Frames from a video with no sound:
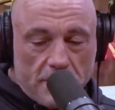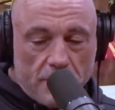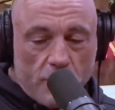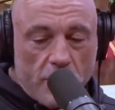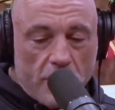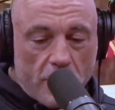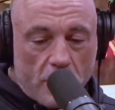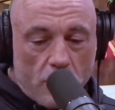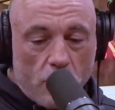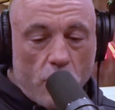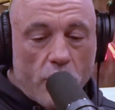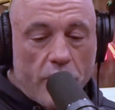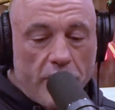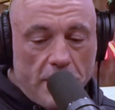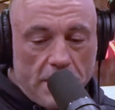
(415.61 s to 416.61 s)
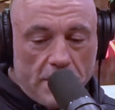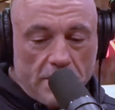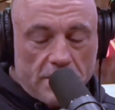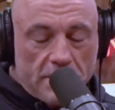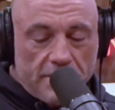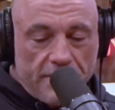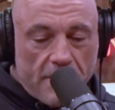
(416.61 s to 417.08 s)
one of the glory
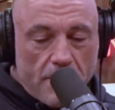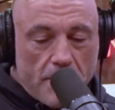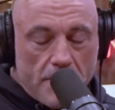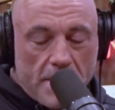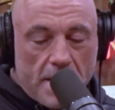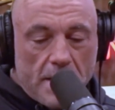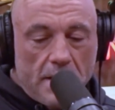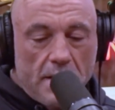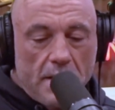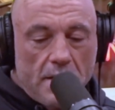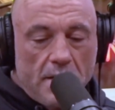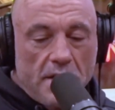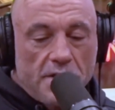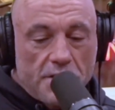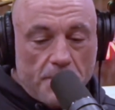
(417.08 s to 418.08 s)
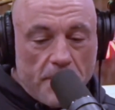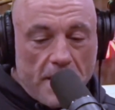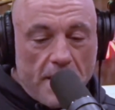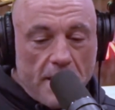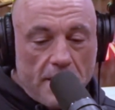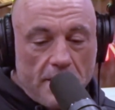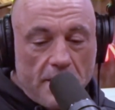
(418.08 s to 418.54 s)
years of MMA in Japan,